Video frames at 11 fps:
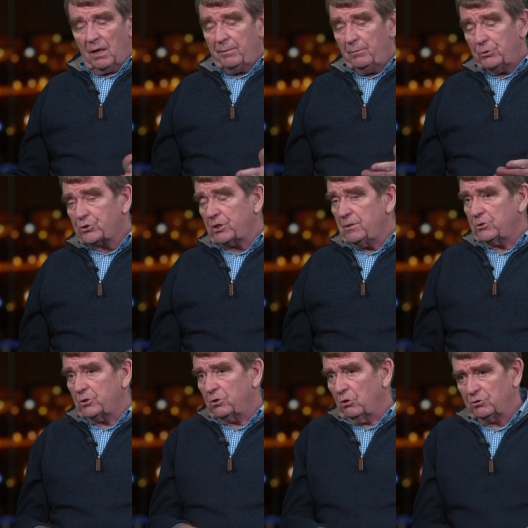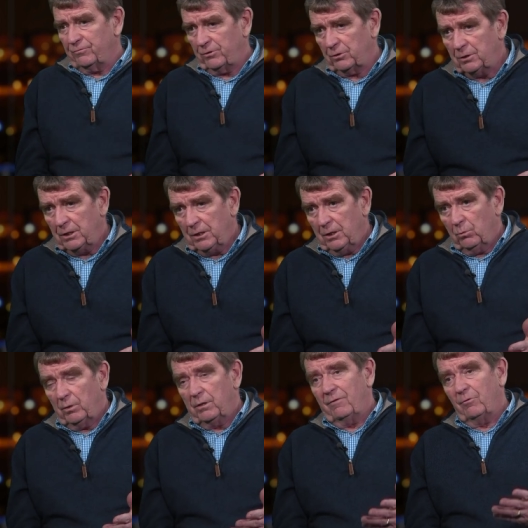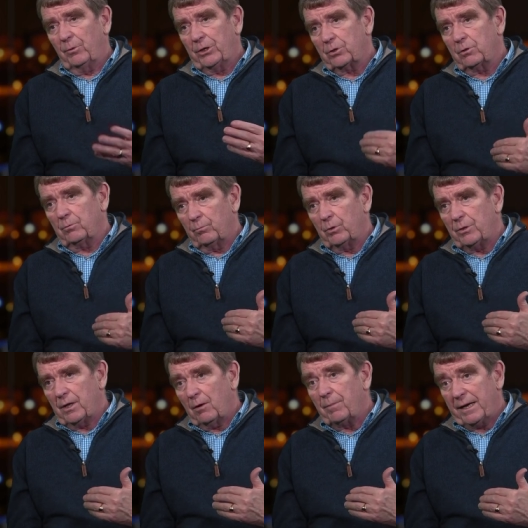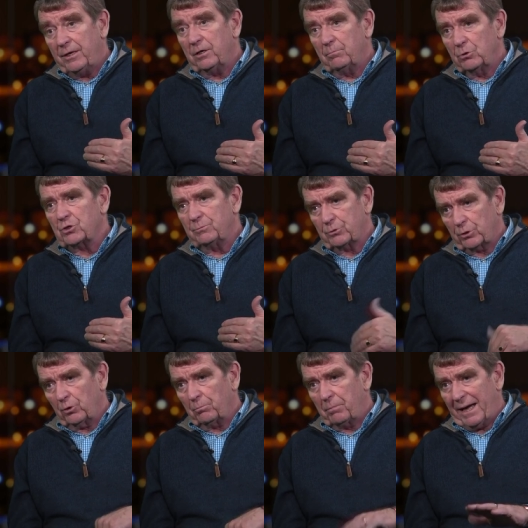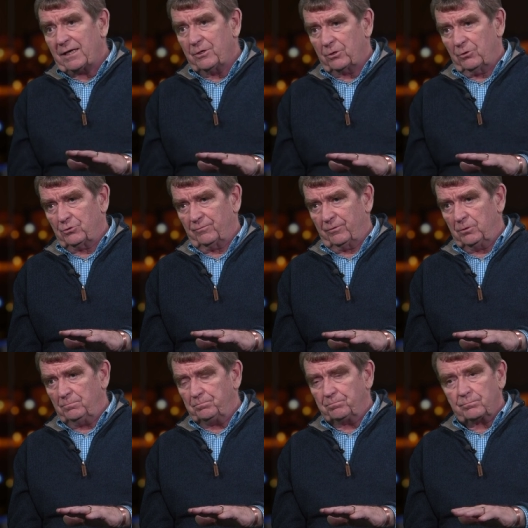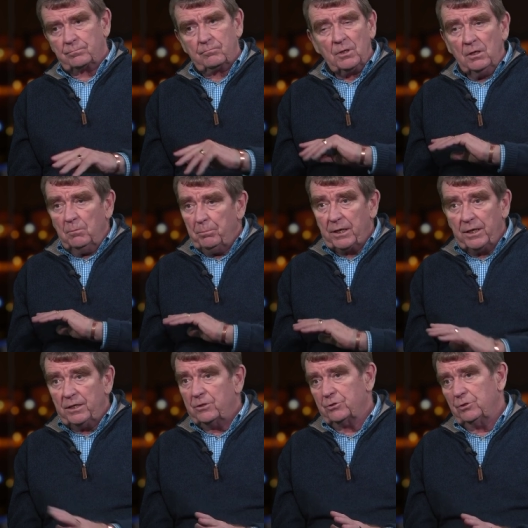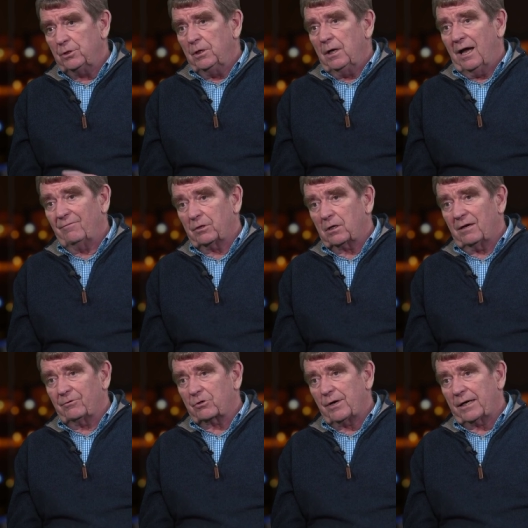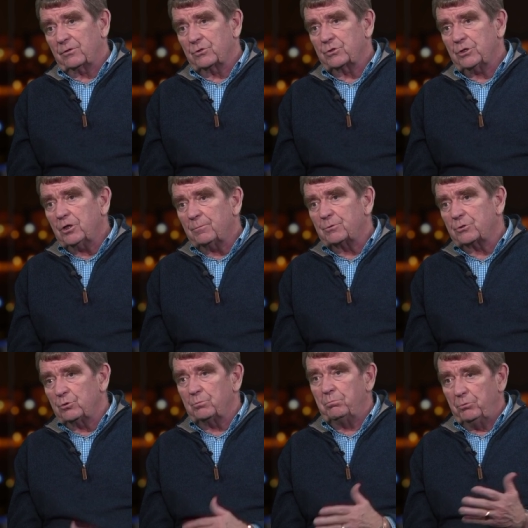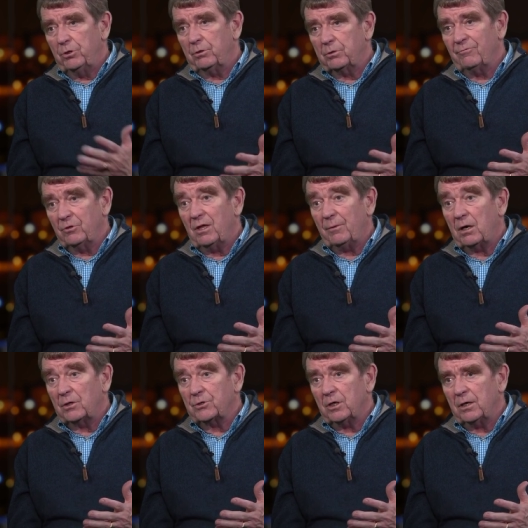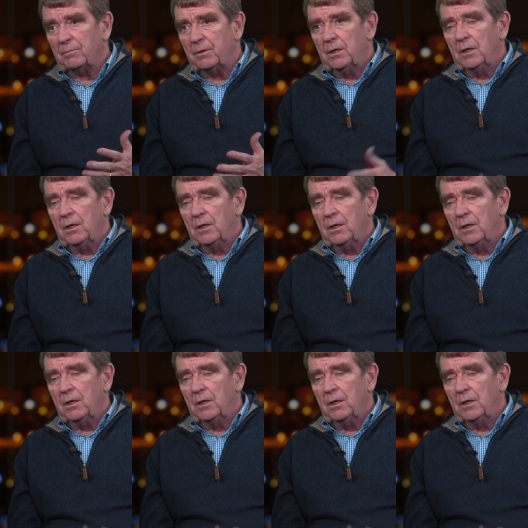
I mean, we'd seen this in Kosovo when everybody, when the Albanian Muslims had gone back into Kosovo, beginning to have a, have a crack at the Serbs who'd, you know, given them a hard time.